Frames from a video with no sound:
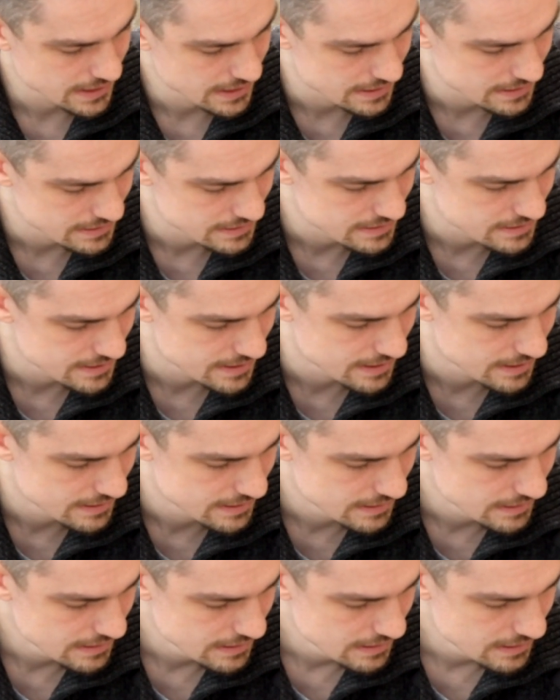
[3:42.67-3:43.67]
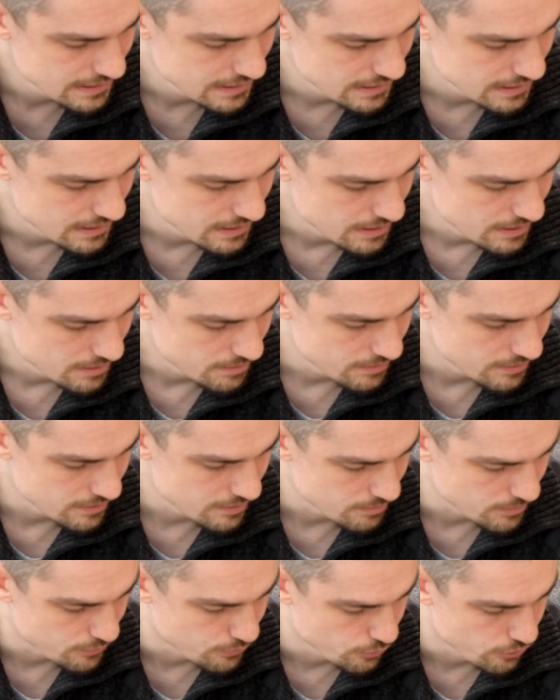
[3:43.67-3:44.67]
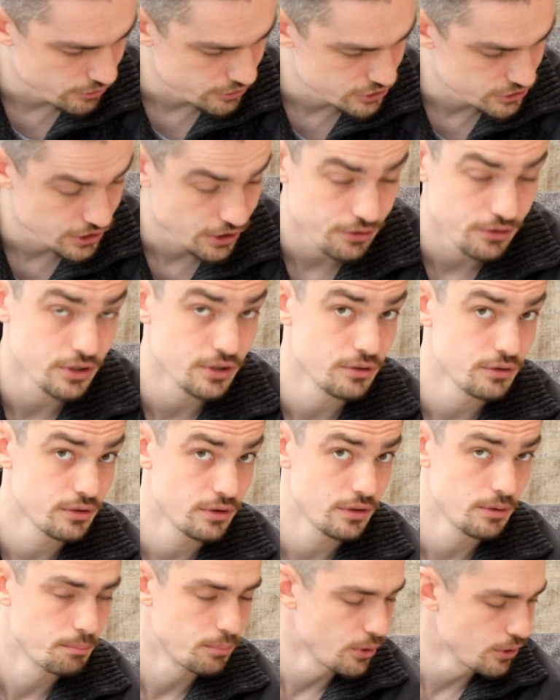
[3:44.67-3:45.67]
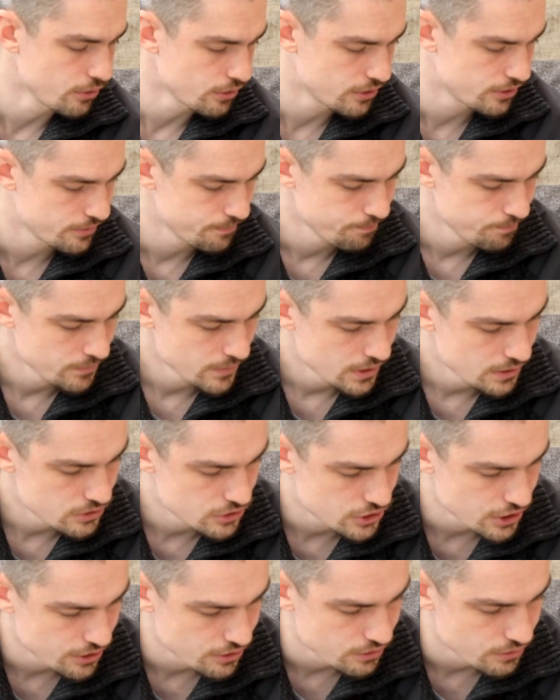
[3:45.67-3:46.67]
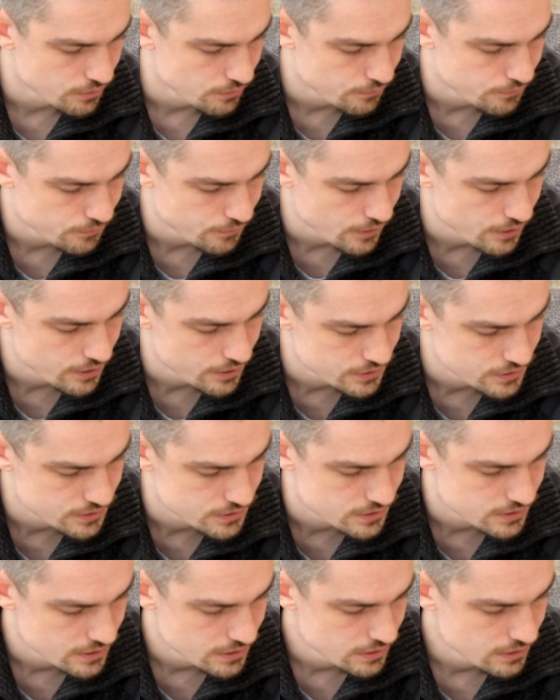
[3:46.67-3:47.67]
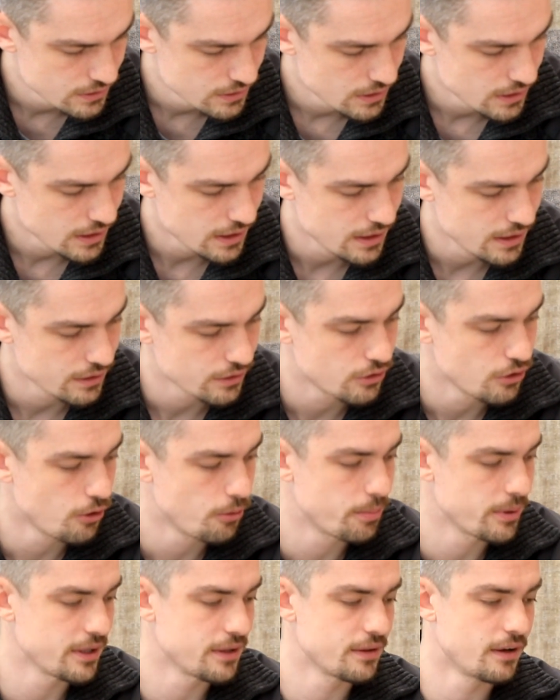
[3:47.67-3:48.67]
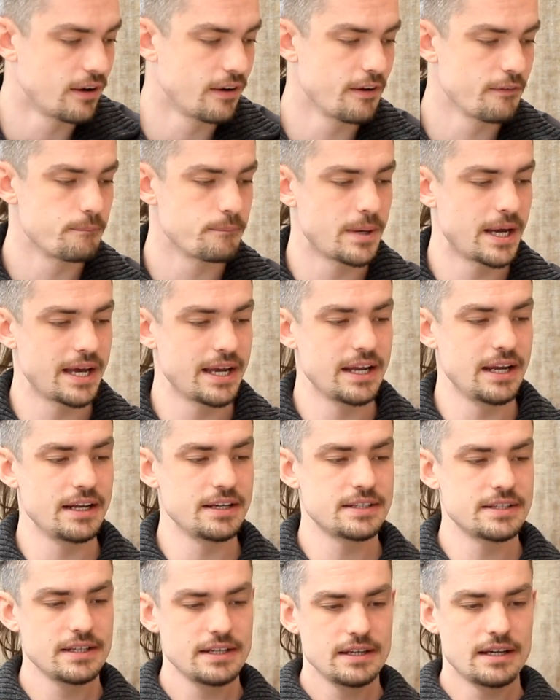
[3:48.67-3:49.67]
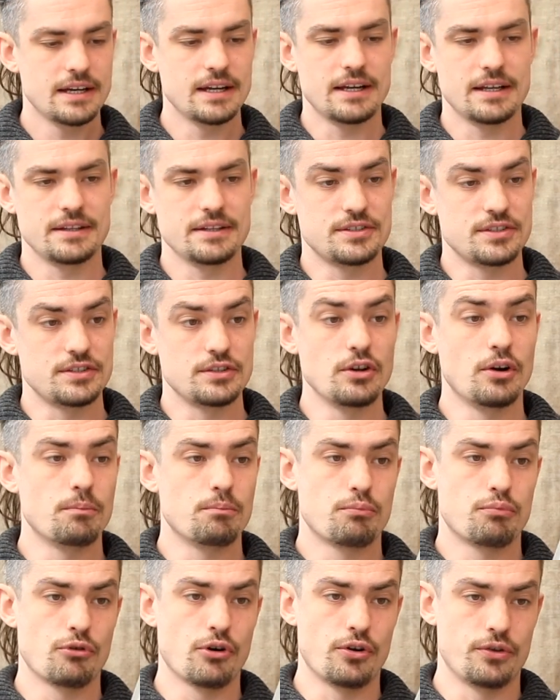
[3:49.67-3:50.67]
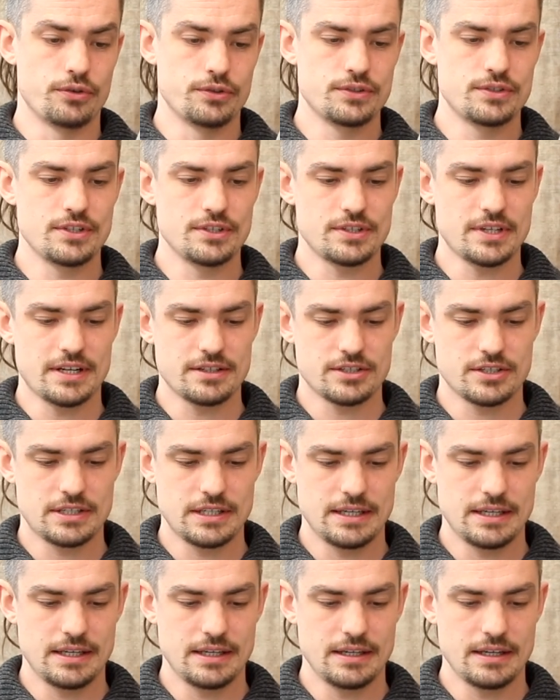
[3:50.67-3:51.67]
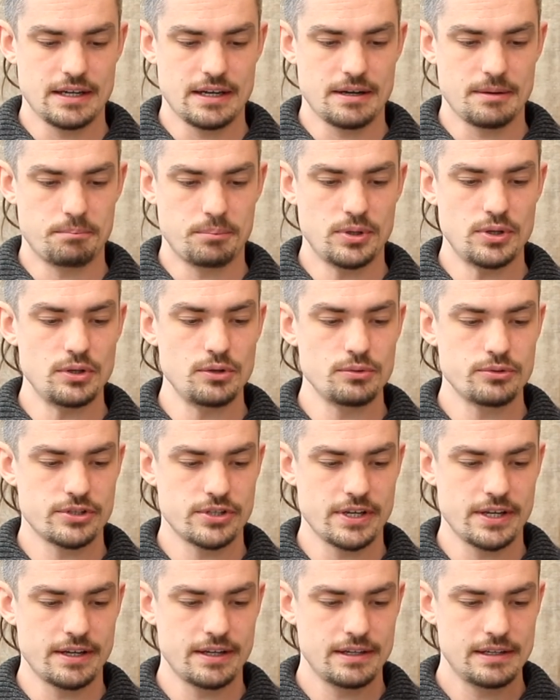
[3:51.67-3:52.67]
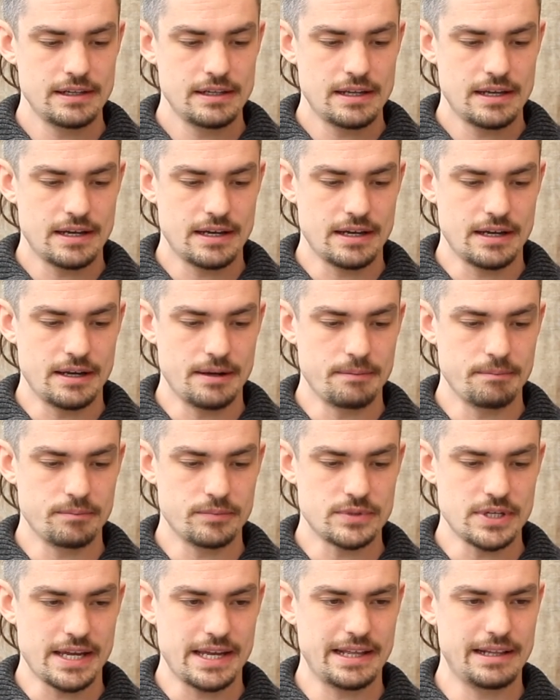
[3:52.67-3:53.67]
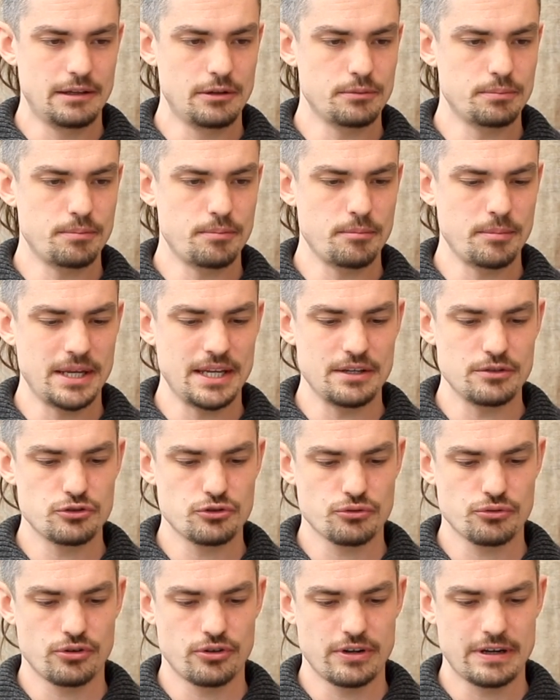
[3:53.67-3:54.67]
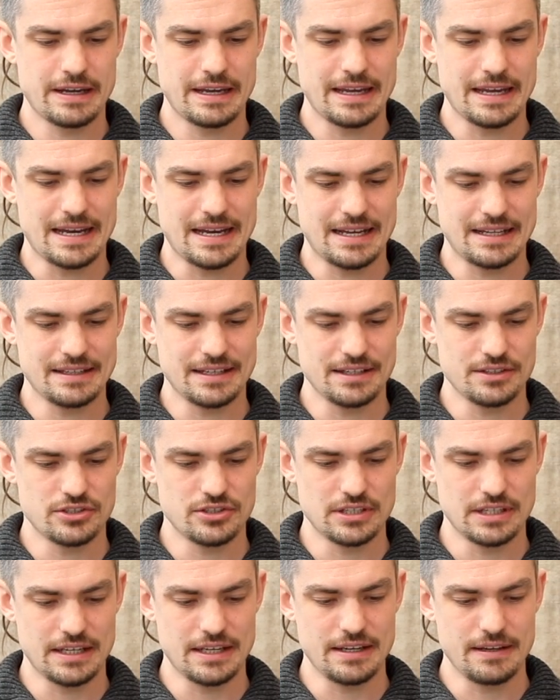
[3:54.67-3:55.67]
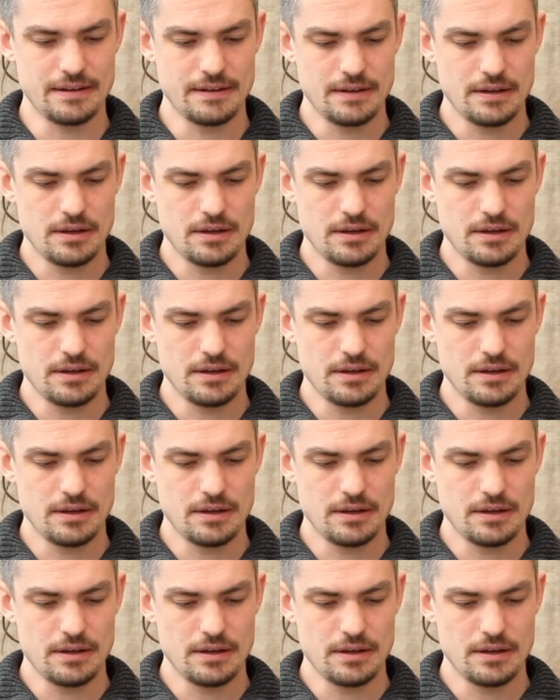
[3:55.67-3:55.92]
and before I show you the book, show you the first copy that I've made. This is not bronze, it's actually pewter, to help me try and actually